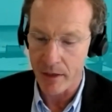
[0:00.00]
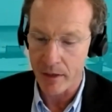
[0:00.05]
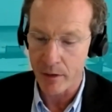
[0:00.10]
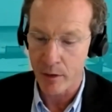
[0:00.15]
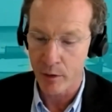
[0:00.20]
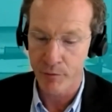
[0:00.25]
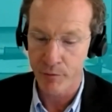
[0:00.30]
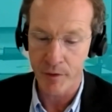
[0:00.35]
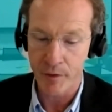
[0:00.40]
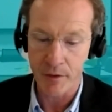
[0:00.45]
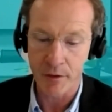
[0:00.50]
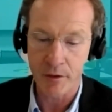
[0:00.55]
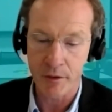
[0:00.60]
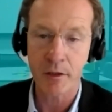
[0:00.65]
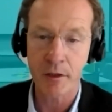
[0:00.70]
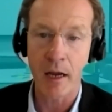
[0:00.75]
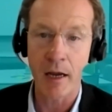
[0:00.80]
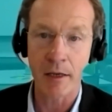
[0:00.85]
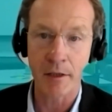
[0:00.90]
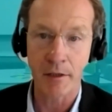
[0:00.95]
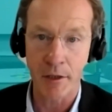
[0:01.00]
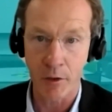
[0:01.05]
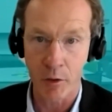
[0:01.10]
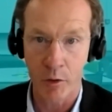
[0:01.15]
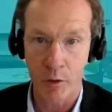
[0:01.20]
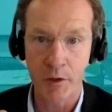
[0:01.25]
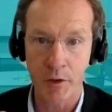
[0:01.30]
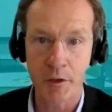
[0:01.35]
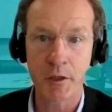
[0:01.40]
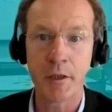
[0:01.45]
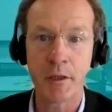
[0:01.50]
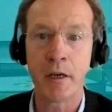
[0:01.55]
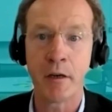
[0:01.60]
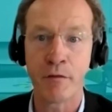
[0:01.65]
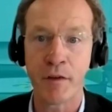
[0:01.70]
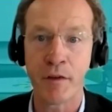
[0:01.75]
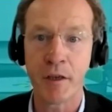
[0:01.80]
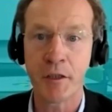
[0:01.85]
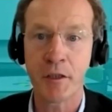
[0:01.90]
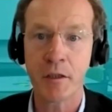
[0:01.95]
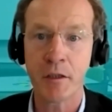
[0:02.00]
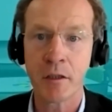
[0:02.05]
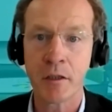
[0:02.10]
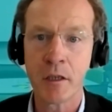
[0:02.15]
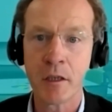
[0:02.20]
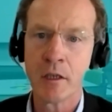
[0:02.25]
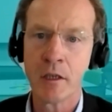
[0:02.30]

governance and technology and innovation.